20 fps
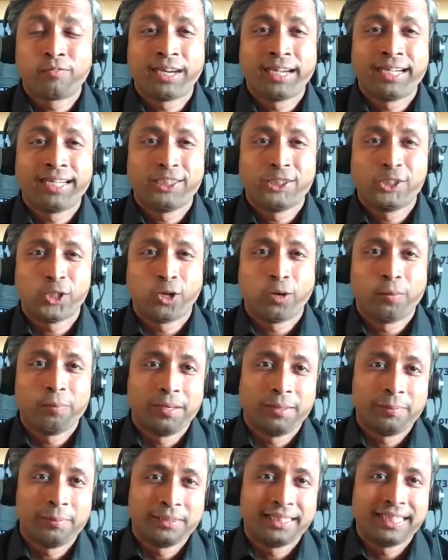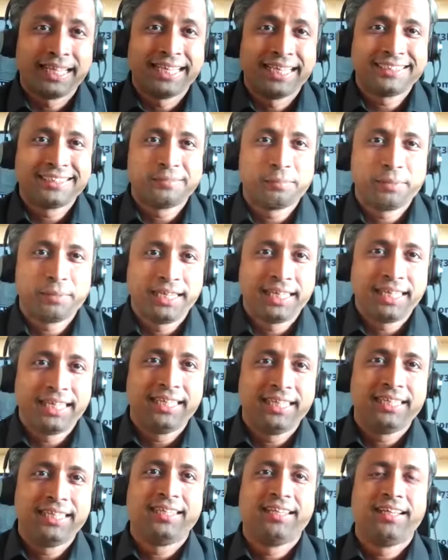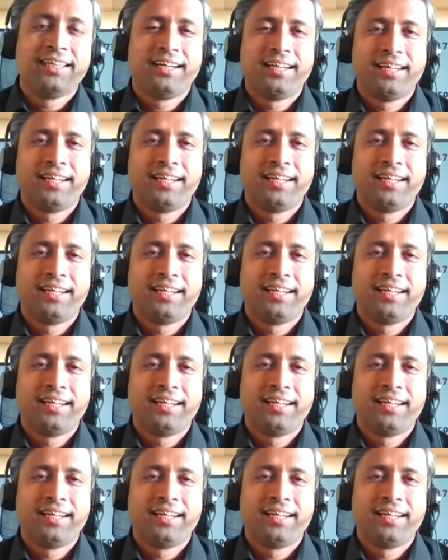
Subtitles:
find a job. I mean, that's pretty